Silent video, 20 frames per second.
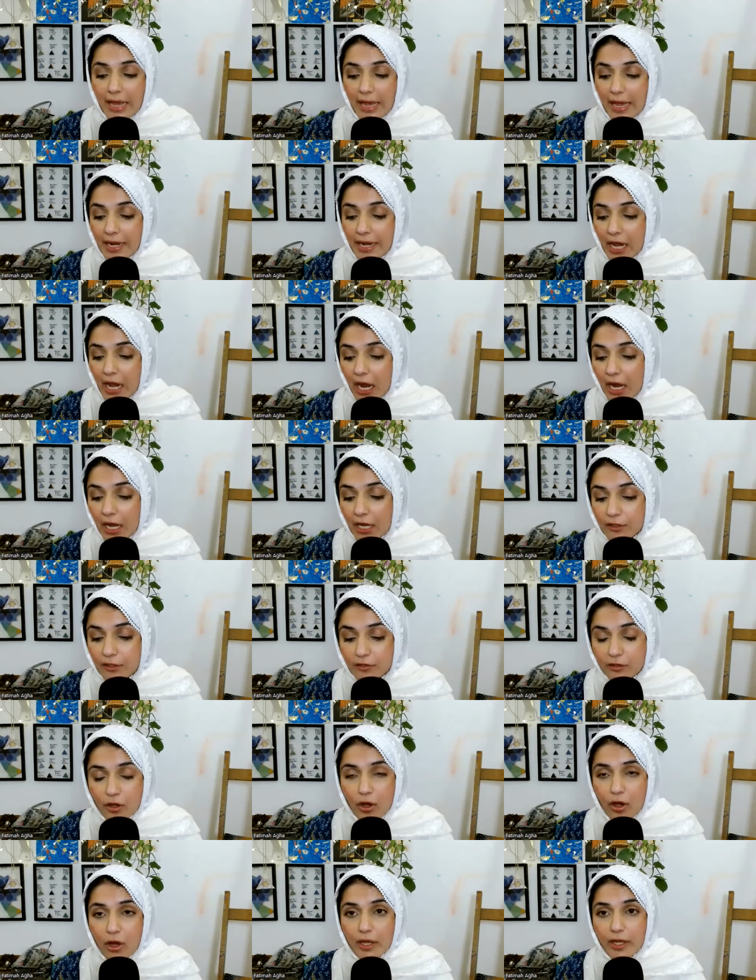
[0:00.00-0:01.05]
And I
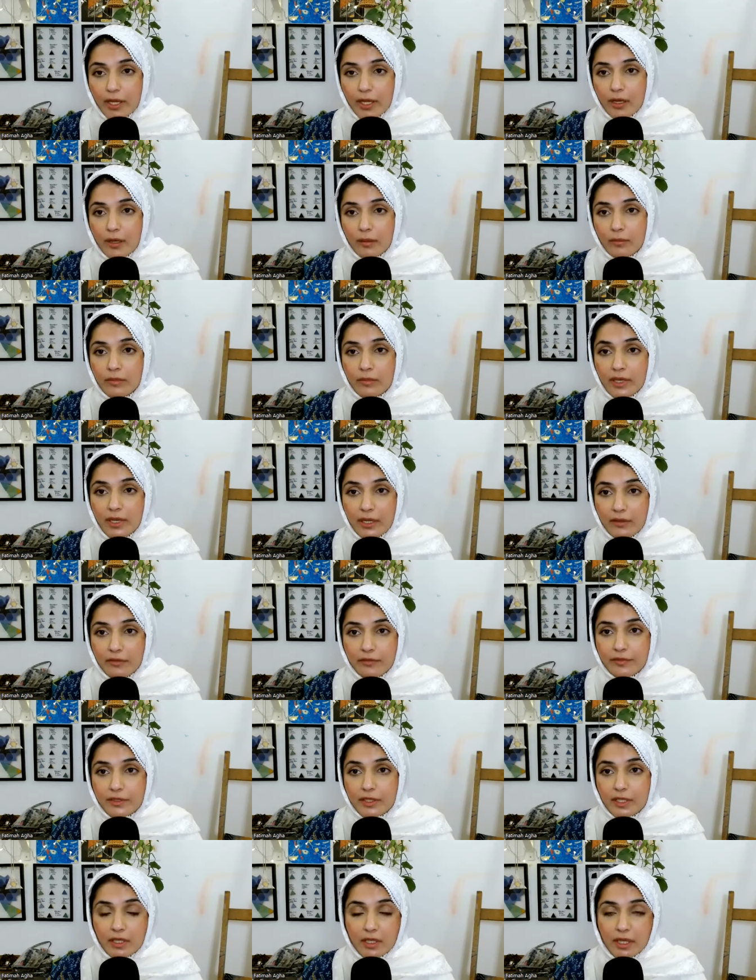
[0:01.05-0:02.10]
saw him live
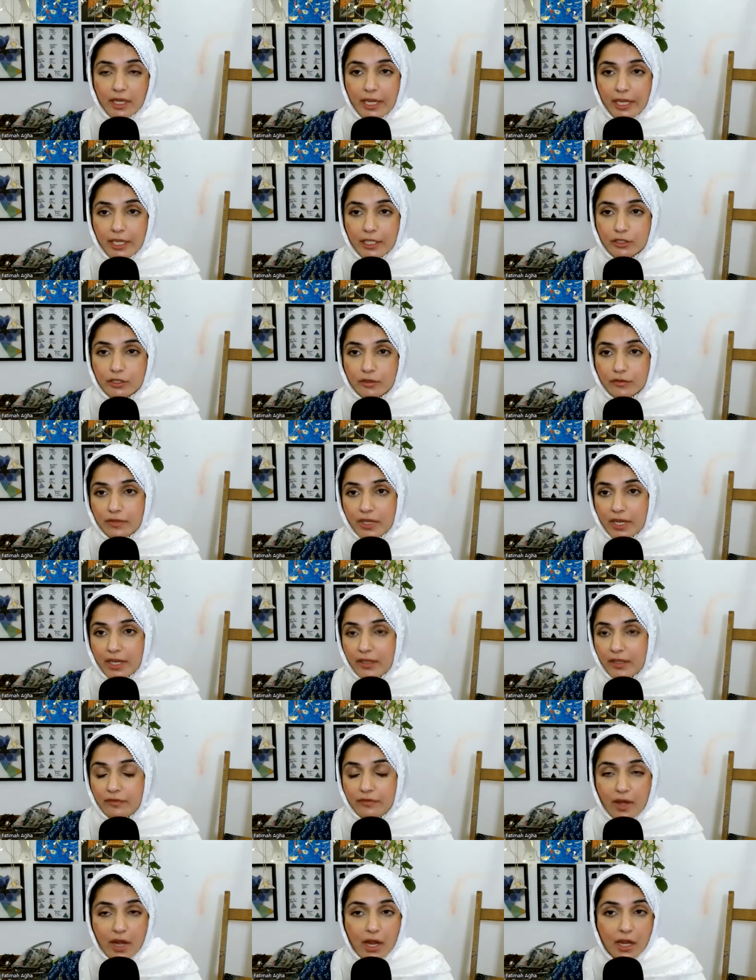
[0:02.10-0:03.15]
till the age of
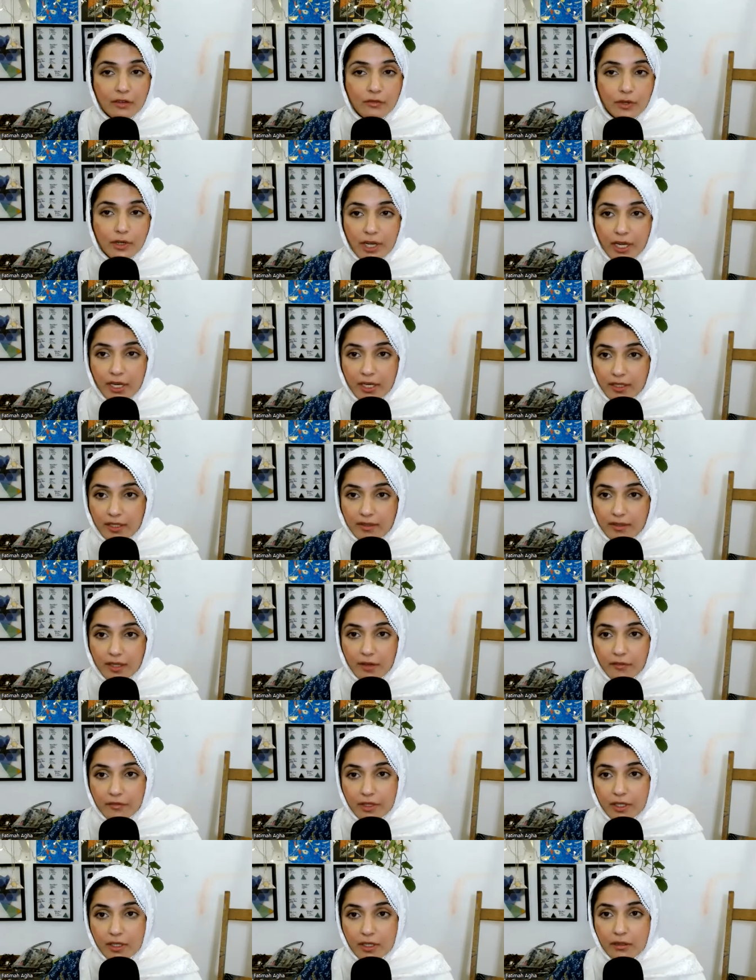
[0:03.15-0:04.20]
95 or
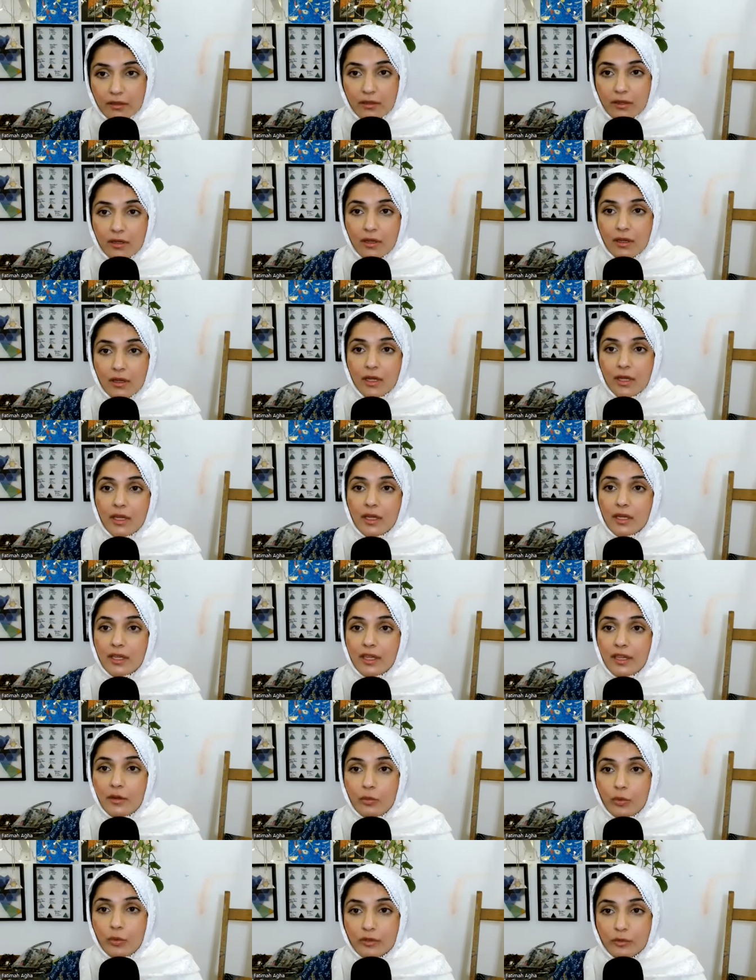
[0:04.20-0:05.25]
97.
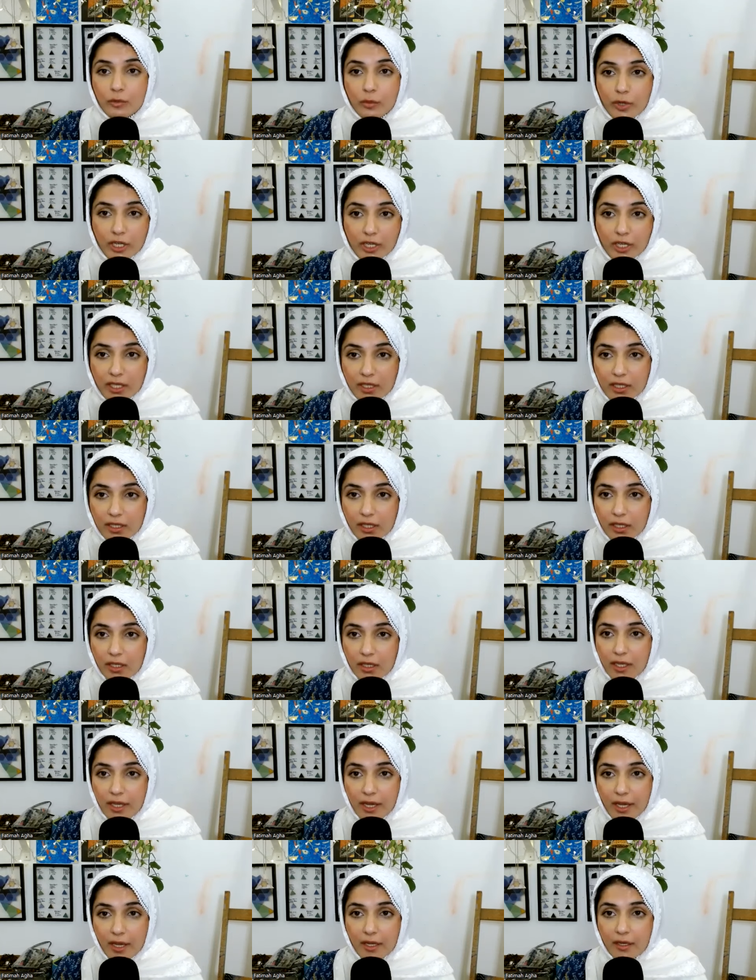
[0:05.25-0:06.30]
He was working till
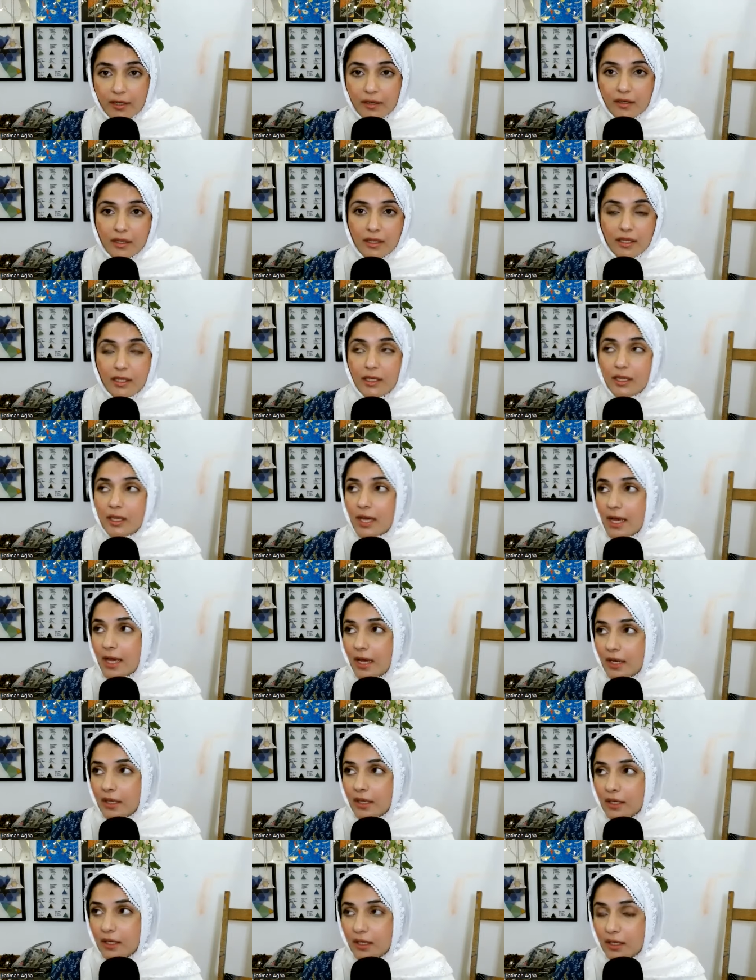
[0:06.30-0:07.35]
the end. He
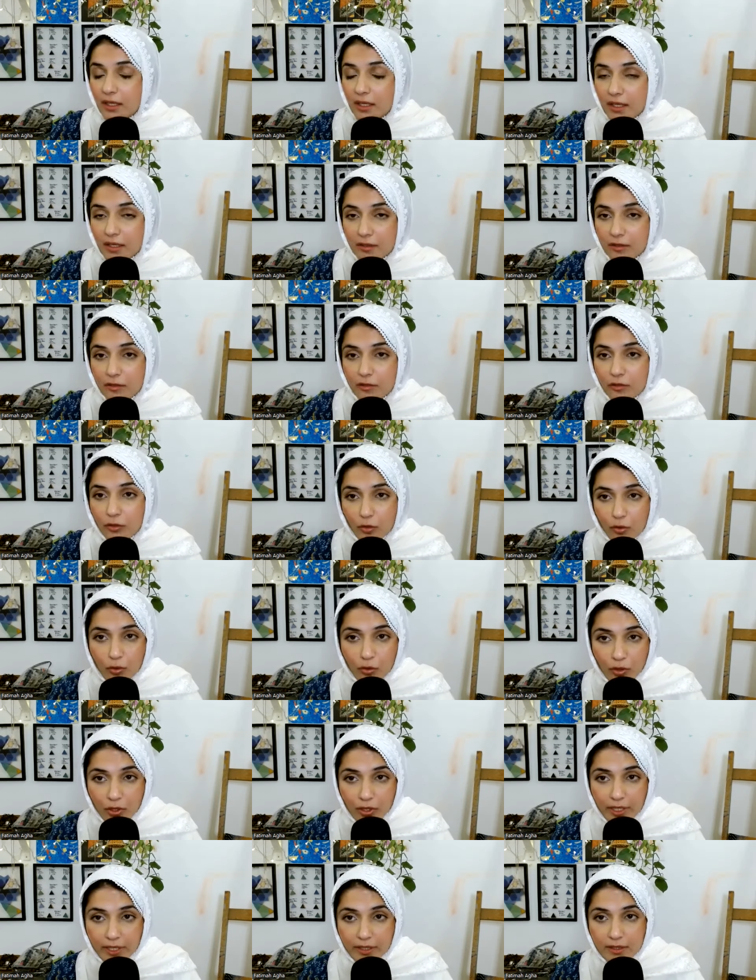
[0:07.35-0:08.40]
had his soul
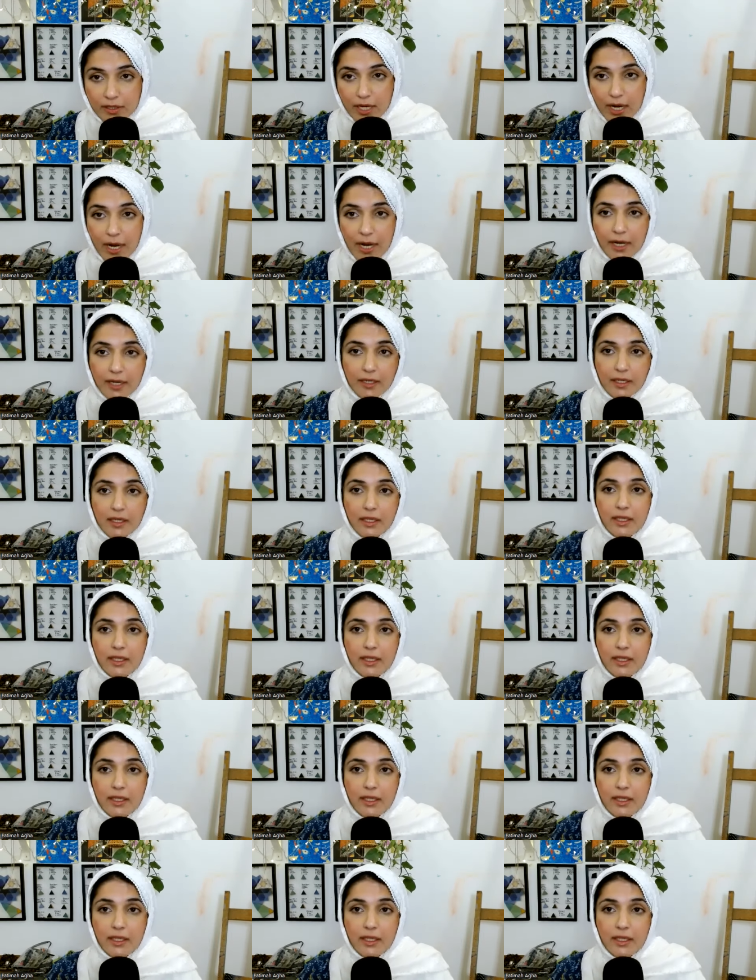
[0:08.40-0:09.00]
intact.